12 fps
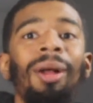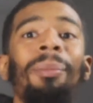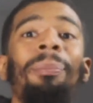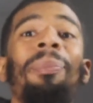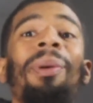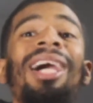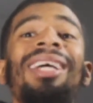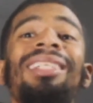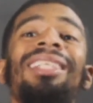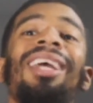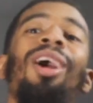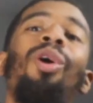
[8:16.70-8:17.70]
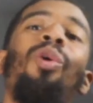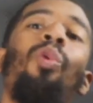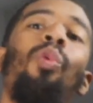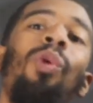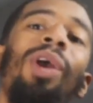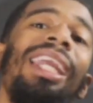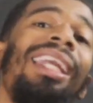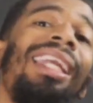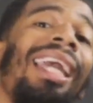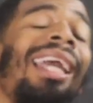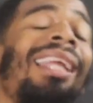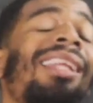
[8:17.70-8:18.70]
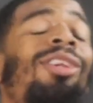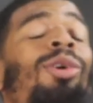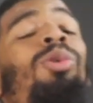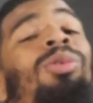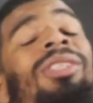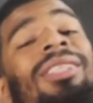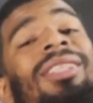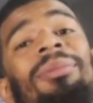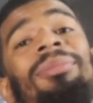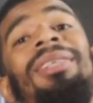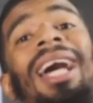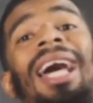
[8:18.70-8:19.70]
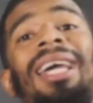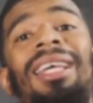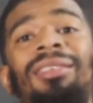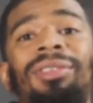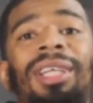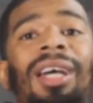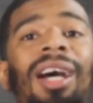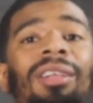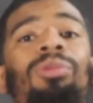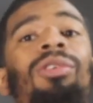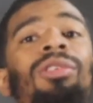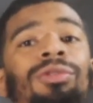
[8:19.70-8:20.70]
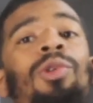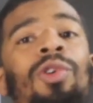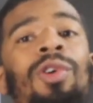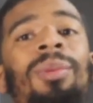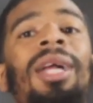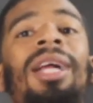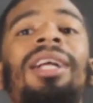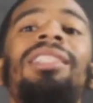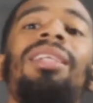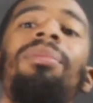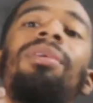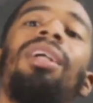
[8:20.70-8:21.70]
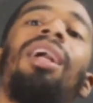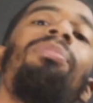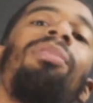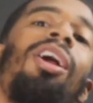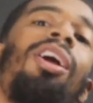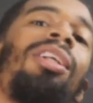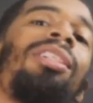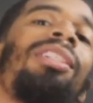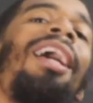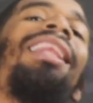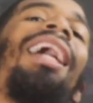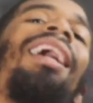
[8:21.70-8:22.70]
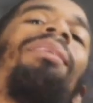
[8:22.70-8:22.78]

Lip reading: But we can do some kind of gun reform, some gun laws that